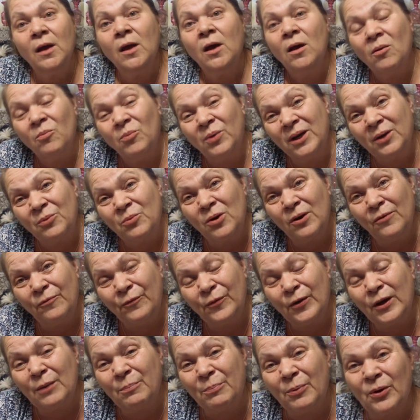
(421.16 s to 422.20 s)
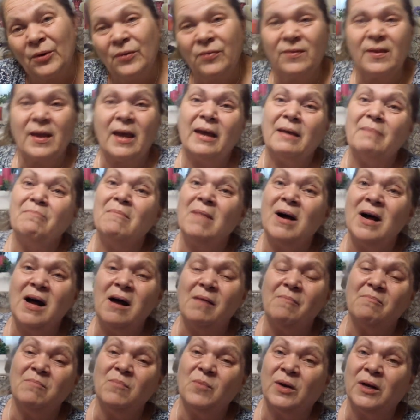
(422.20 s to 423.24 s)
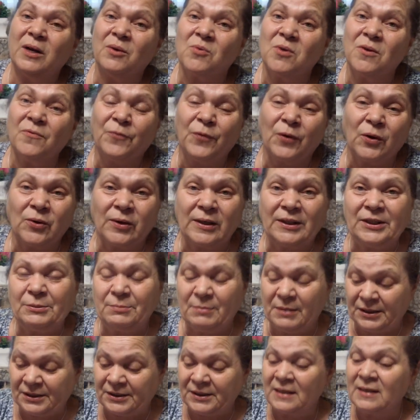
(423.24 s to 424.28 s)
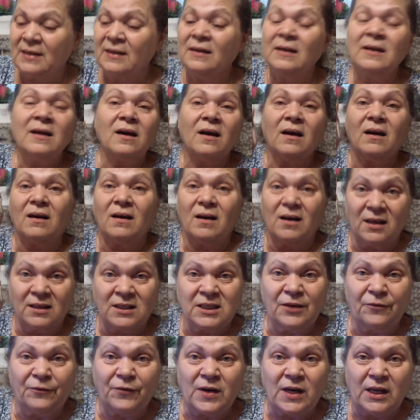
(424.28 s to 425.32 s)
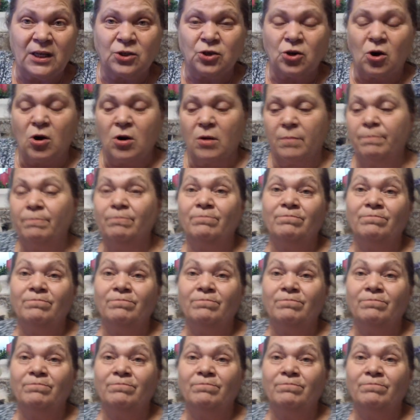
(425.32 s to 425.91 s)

what do you want for your birthday? Mom, what do you want for Christmas? A Tiffany charm.